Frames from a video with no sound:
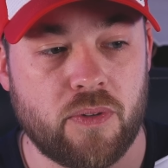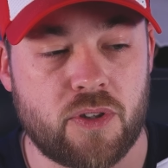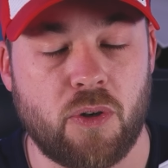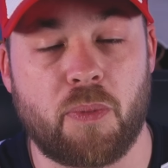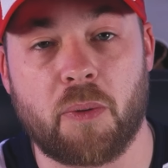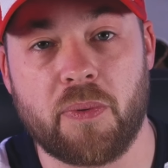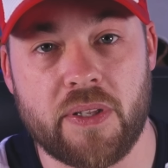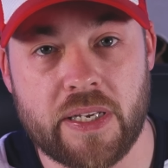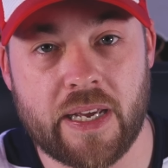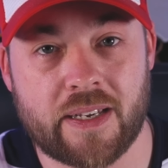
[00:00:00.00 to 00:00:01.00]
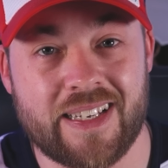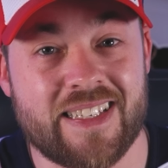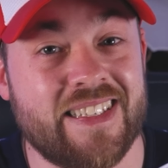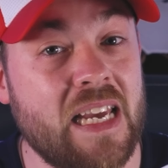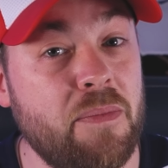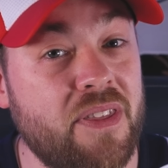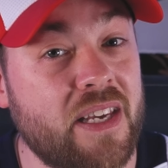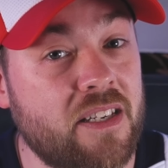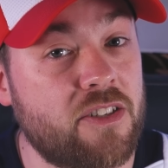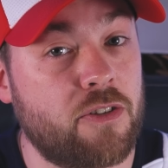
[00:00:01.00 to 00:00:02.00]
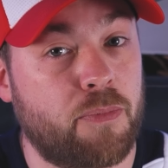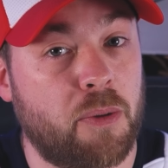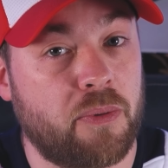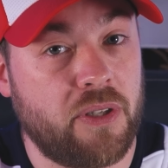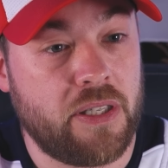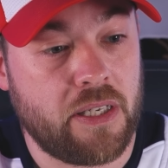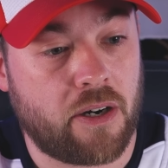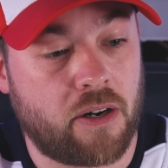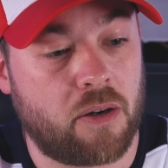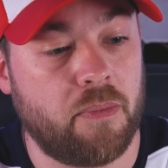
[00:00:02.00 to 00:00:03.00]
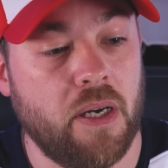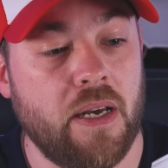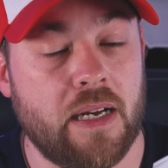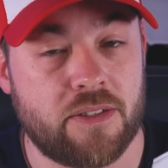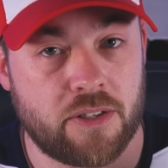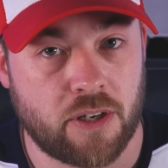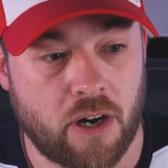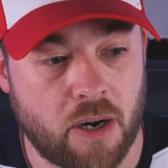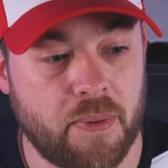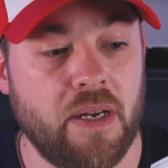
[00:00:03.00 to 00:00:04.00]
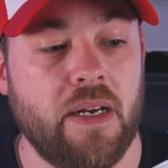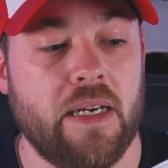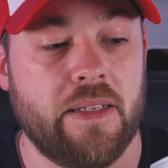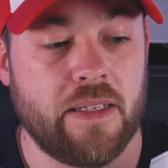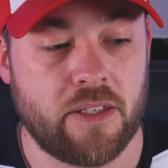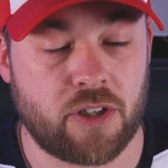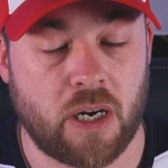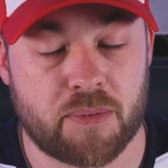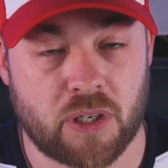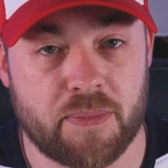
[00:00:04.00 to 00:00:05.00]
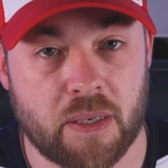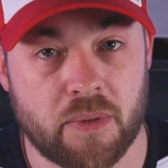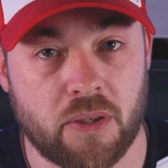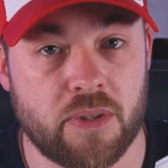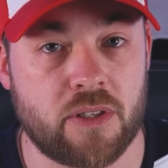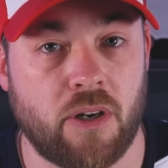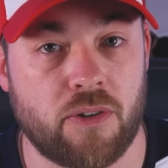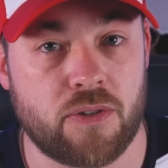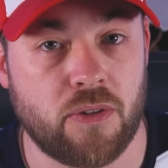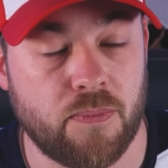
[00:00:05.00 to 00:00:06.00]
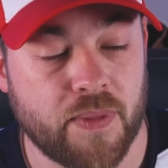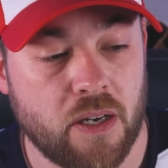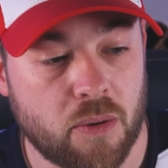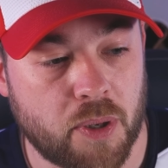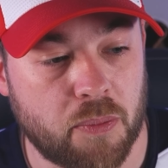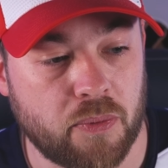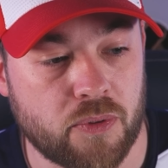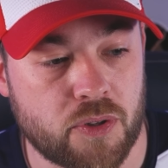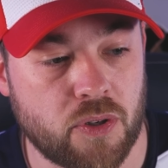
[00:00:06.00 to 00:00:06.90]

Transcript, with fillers: So purple in the neck, same thickness of purple in the arm as the top, and then the top stripe down below is also purples.